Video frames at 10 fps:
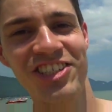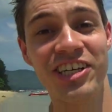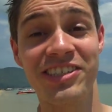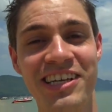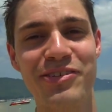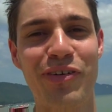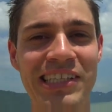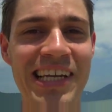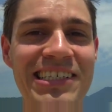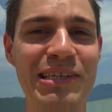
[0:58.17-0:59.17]
jet skis are
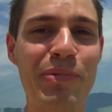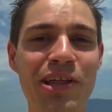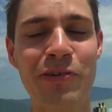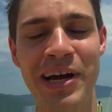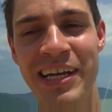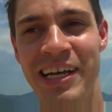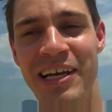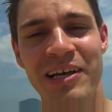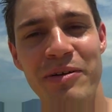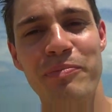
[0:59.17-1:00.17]
fantastic, by the way.
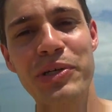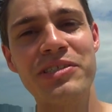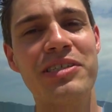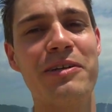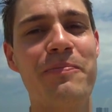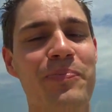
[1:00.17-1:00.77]
But